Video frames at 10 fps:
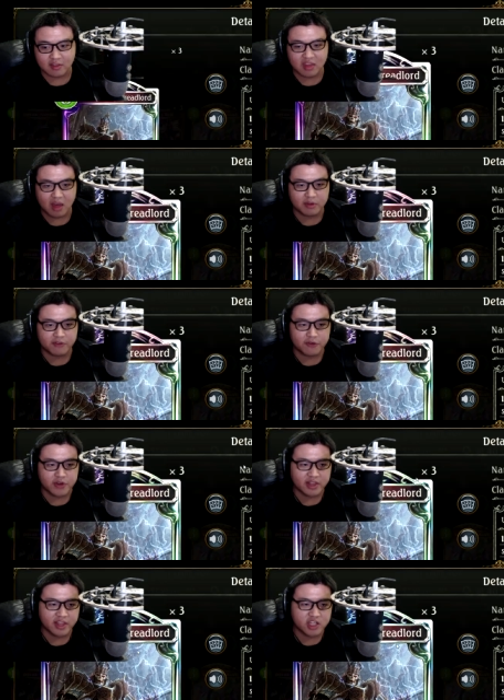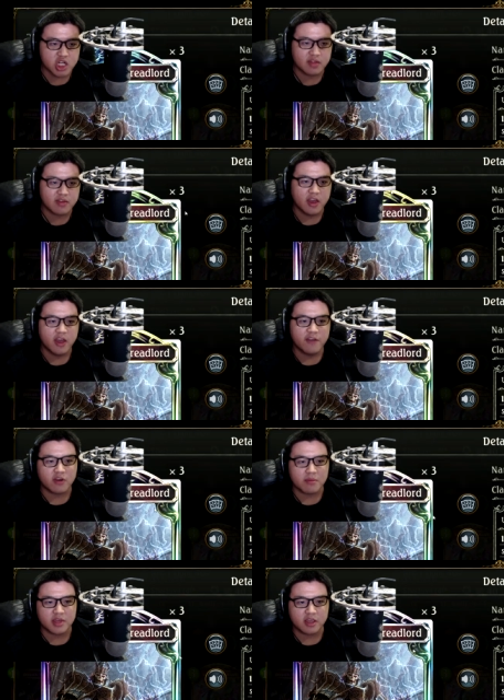summon free liches
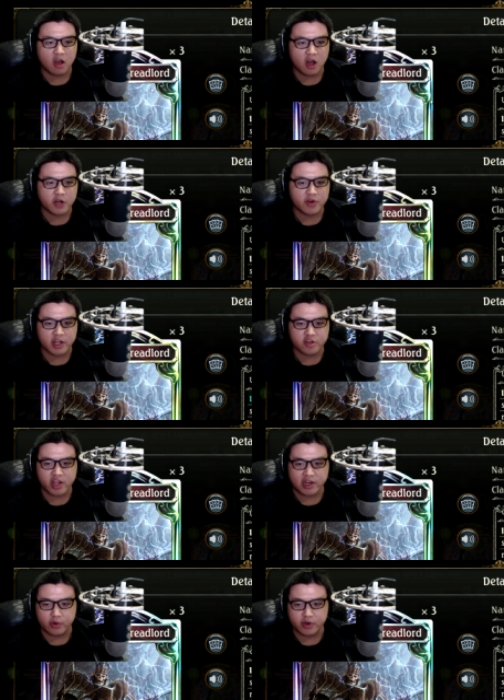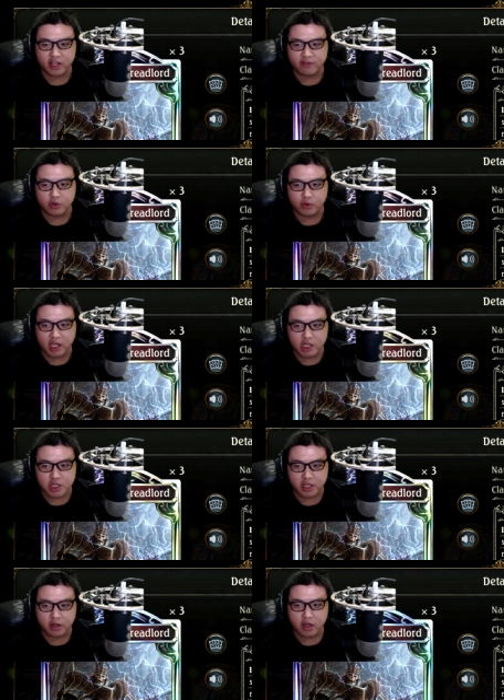from the Conquering Dreadlord
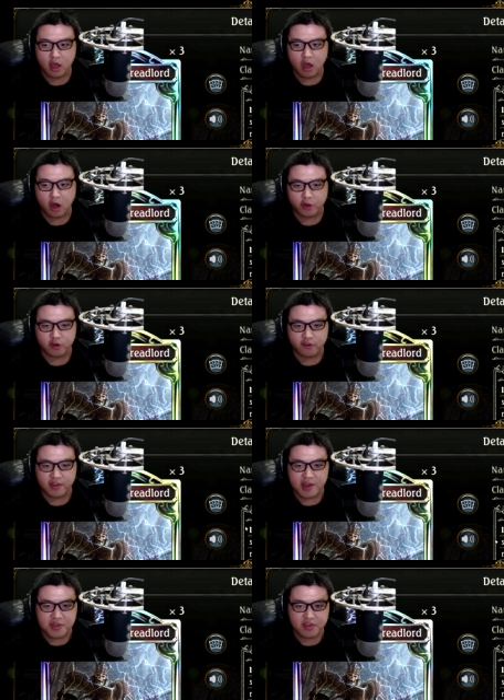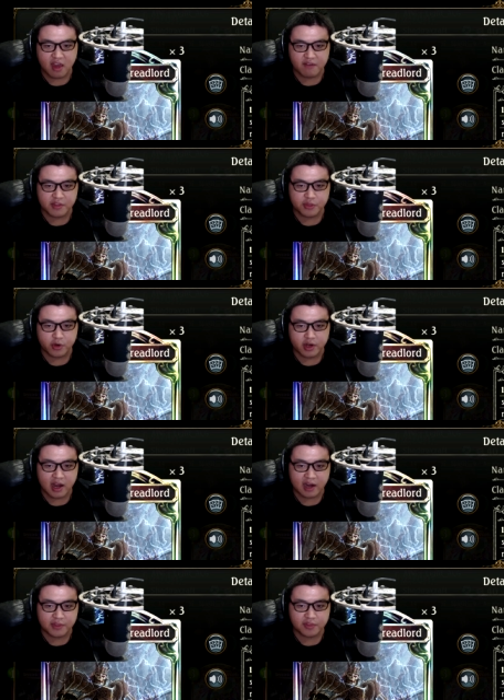invocation on your 5th, 7th, or
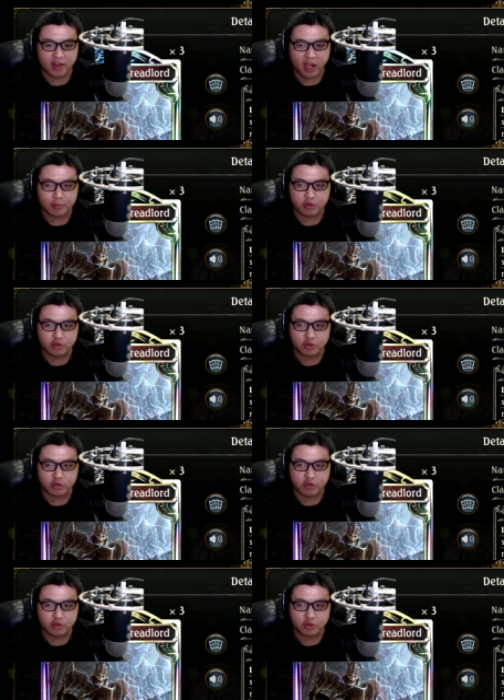ninth time you